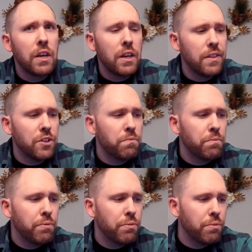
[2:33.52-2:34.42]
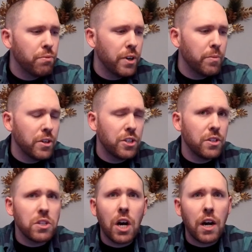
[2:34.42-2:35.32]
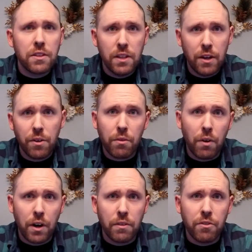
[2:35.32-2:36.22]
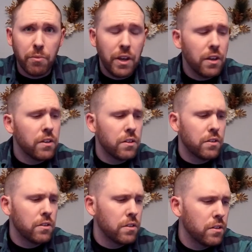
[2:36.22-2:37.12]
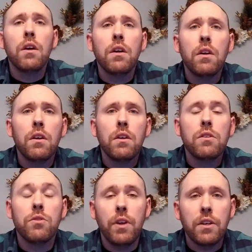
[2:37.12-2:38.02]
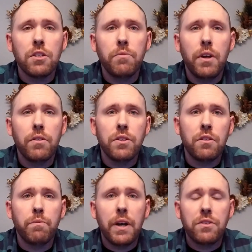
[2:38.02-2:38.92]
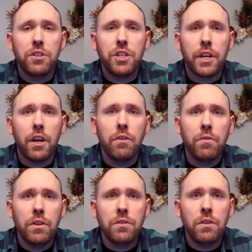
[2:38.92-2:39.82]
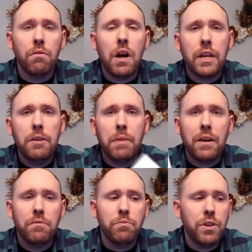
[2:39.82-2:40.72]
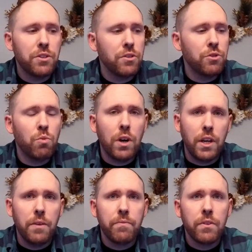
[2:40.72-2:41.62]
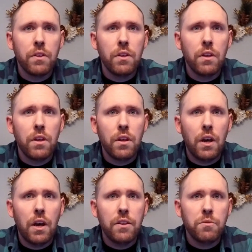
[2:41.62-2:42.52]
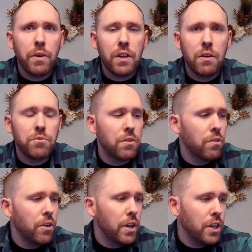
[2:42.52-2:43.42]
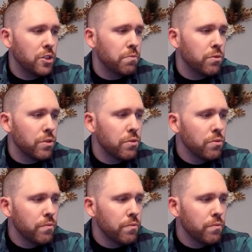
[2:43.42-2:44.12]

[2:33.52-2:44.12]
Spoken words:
This pretty much knocked it out of the running for me. So next on my list of bikes to check out is the Rocky Mountain Blizzard 20. This bike comes in really nice blue.